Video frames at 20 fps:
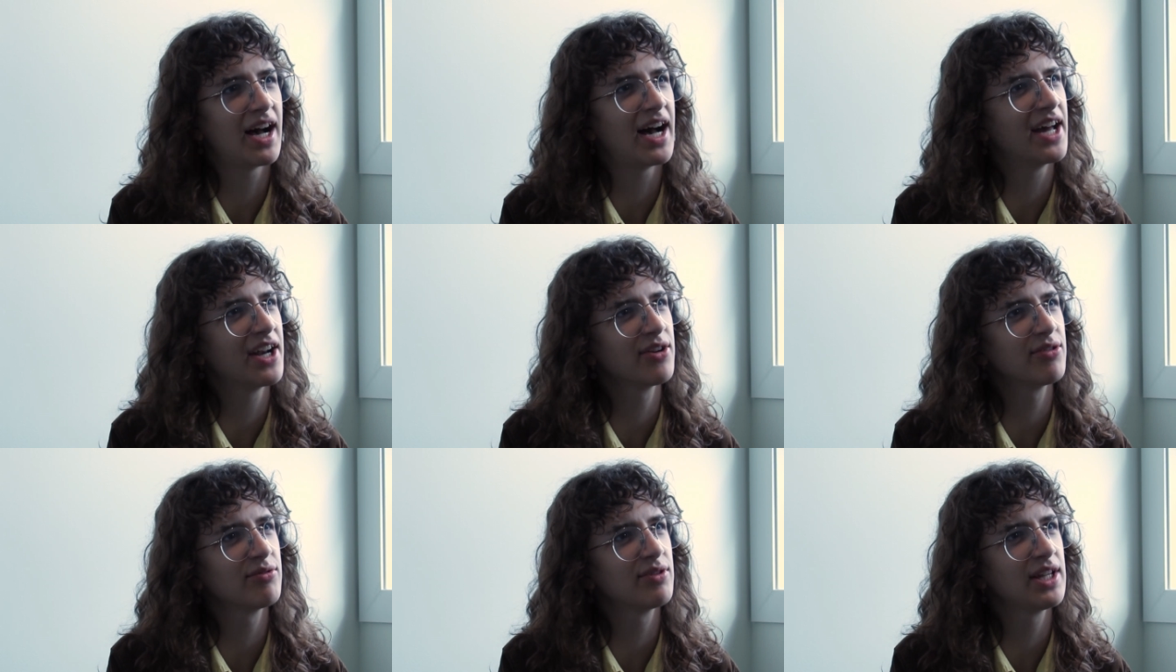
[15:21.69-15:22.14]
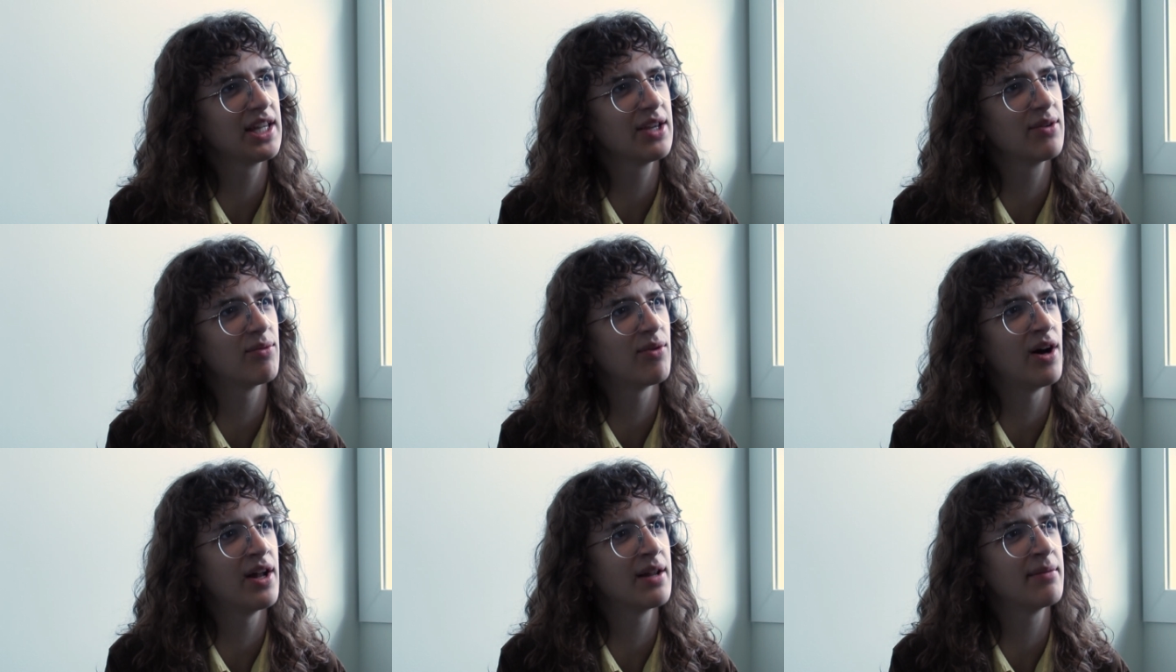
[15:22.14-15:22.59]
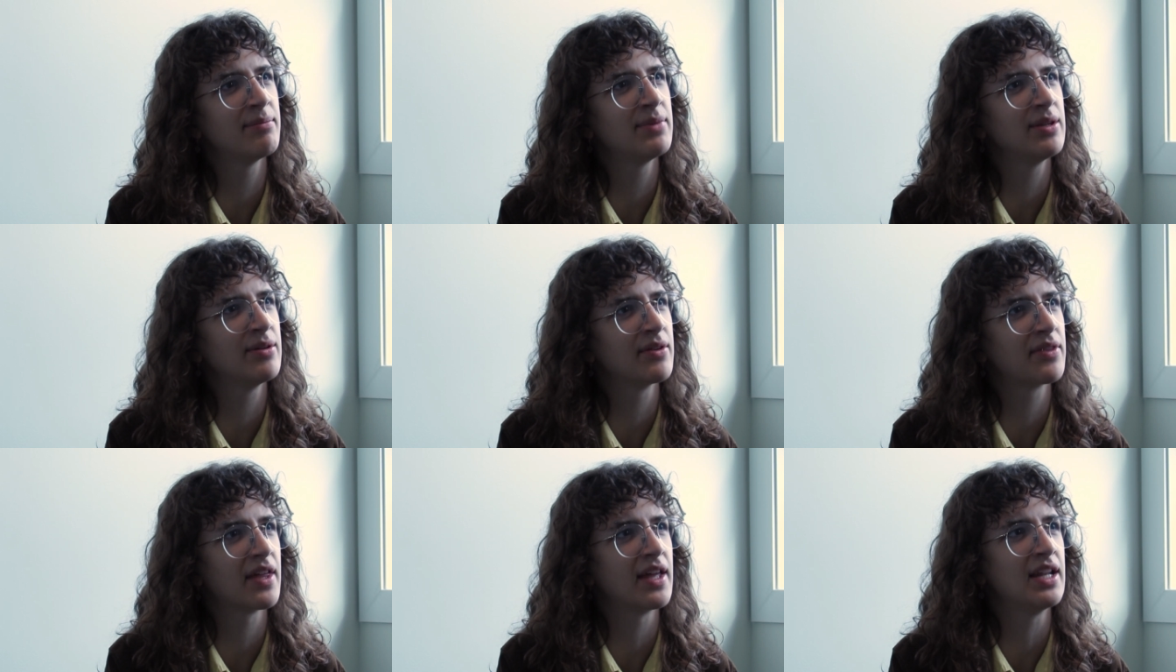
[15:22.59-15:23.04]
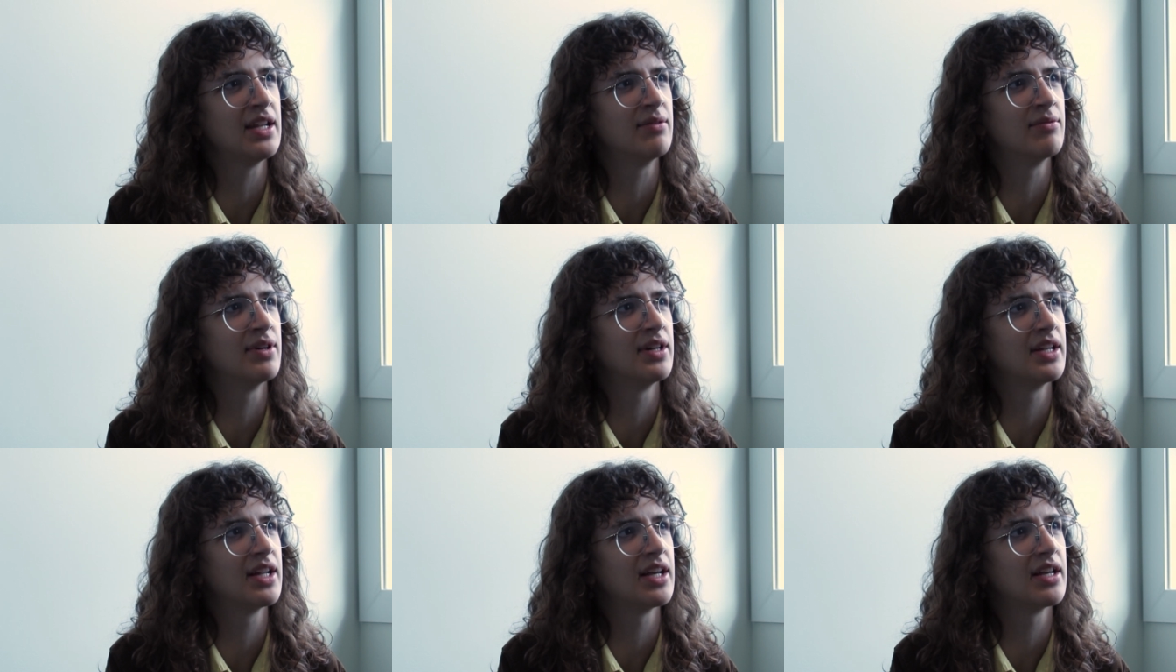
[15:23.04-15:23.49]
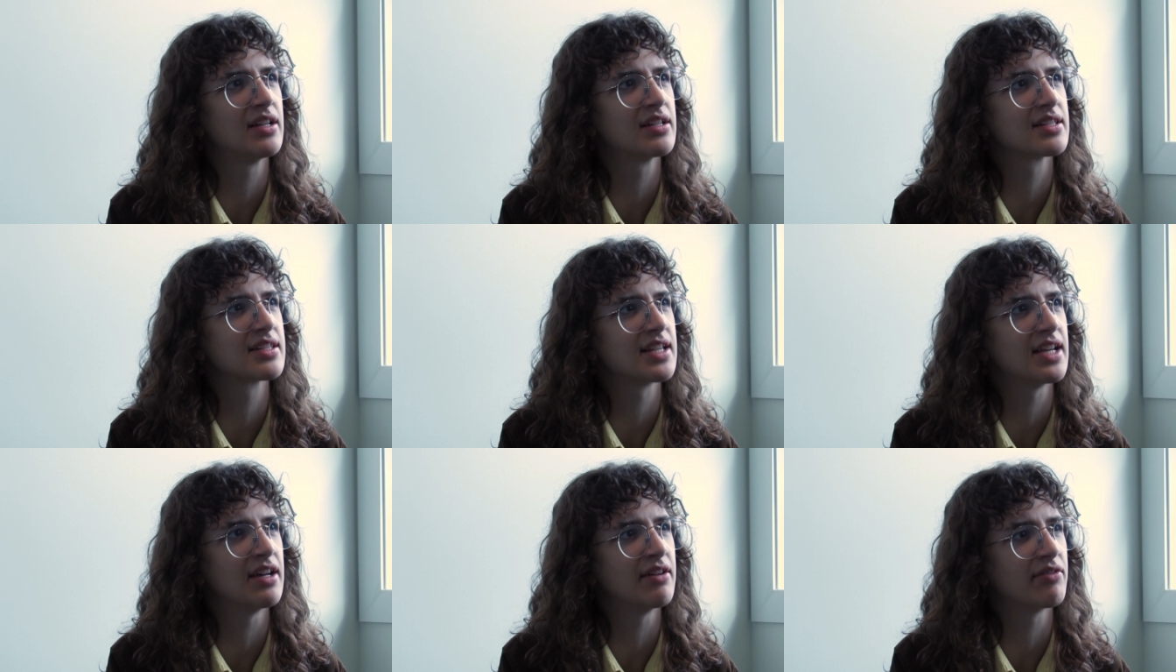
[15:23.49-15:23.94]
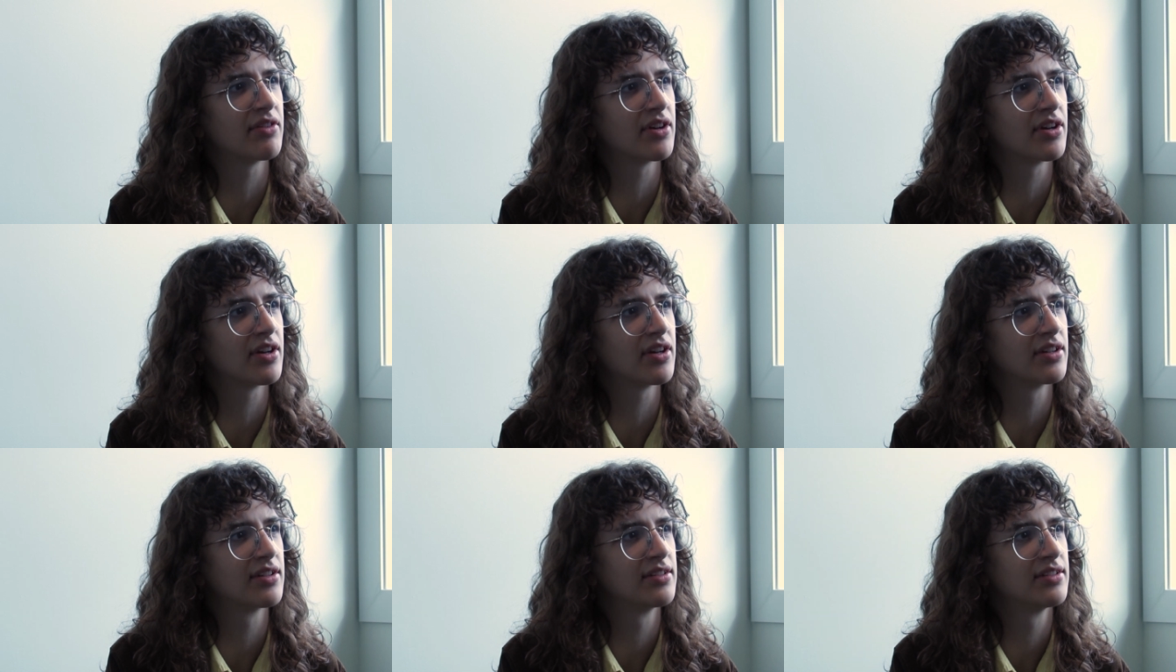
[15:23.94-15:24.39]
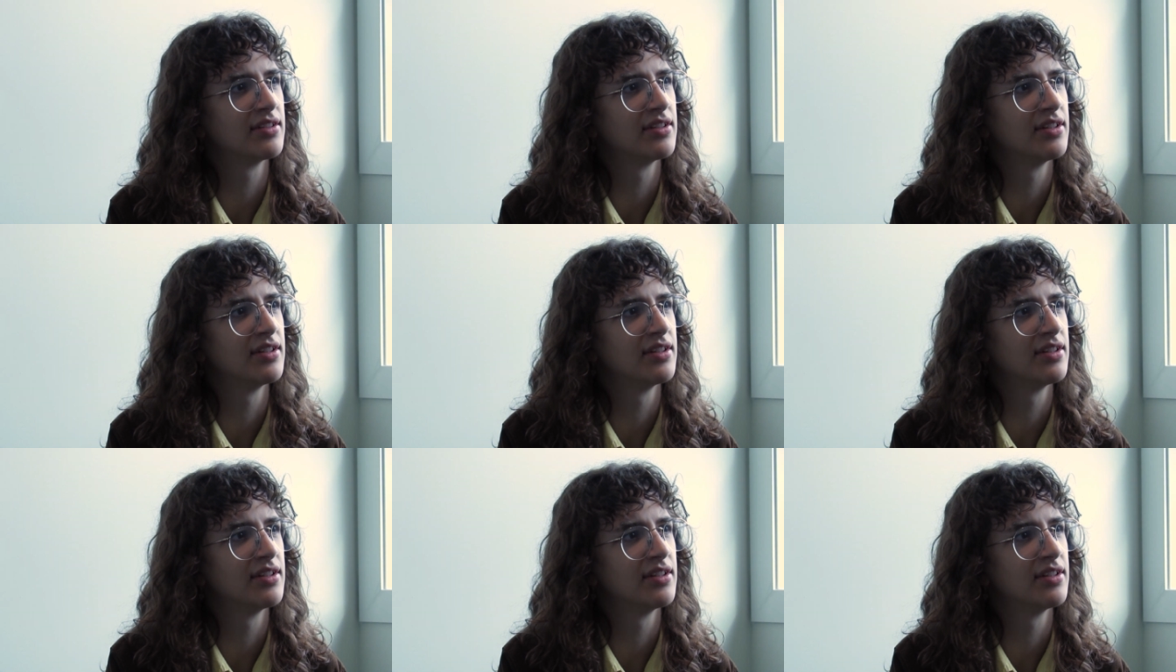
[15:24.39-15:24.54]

i don't really want to be with anyone else ever